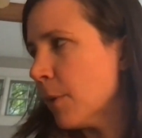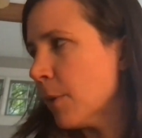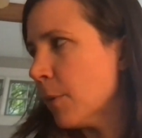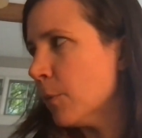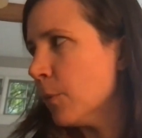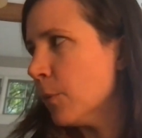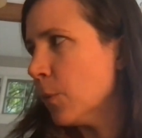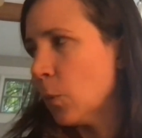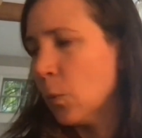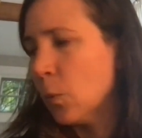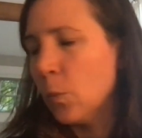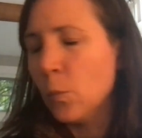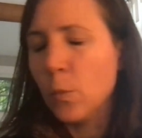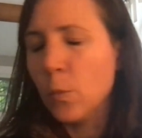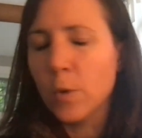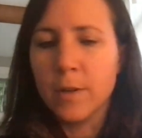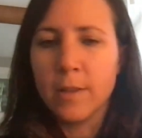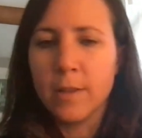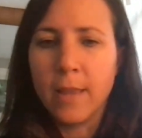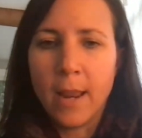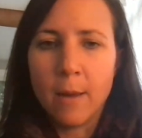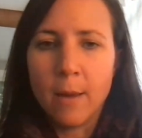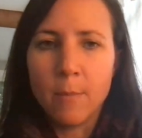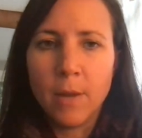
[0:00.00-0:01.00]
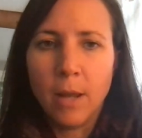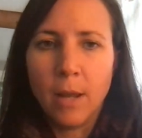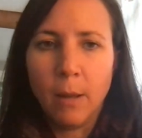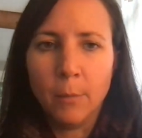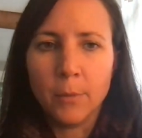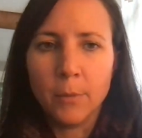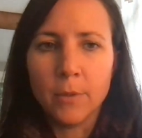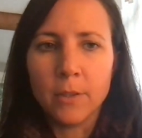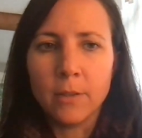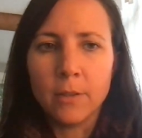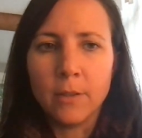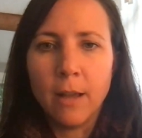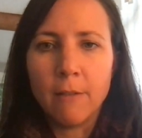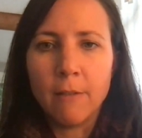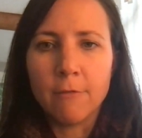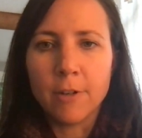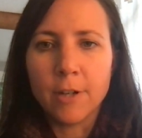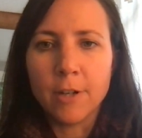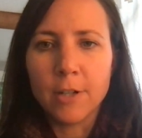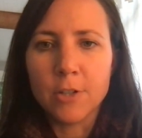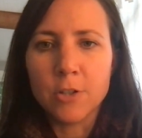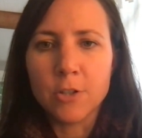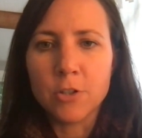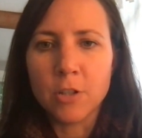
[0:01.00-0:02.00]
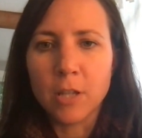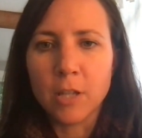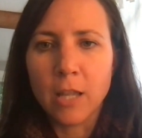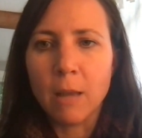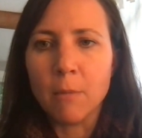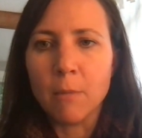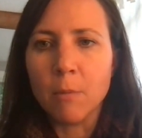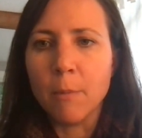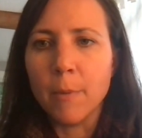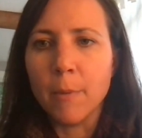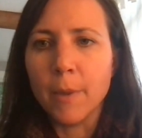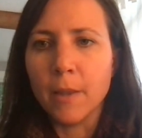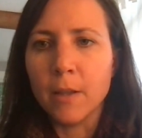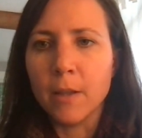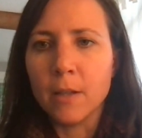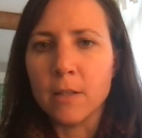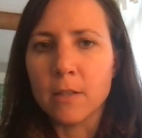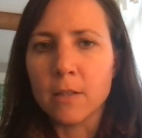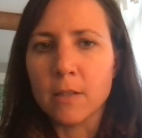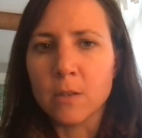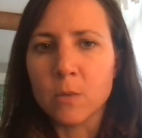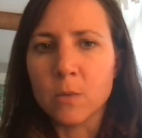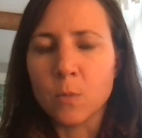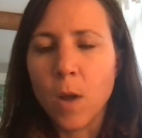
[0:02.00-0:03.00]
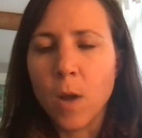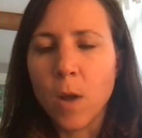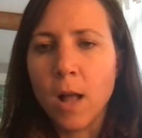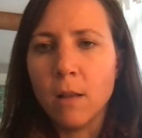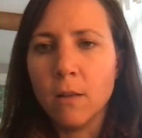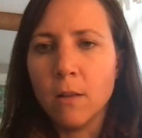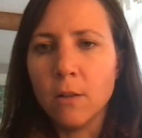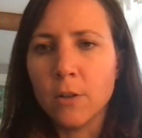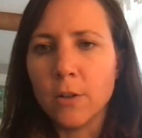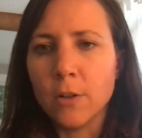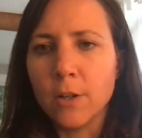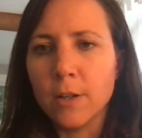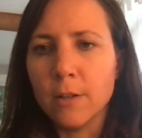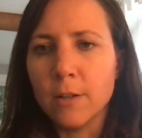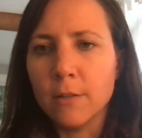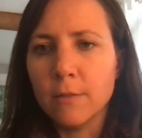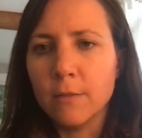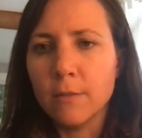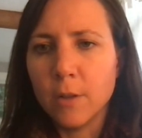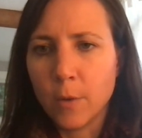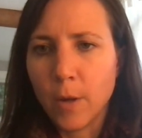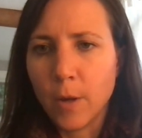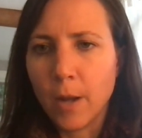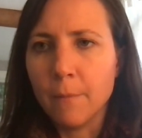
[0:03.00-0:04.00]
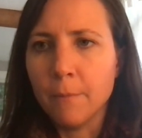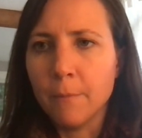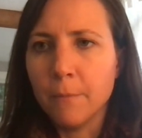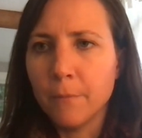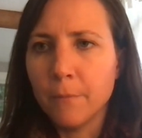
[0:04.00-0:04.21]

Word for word: But would they be able to leverage the capabilities as well? Or okay.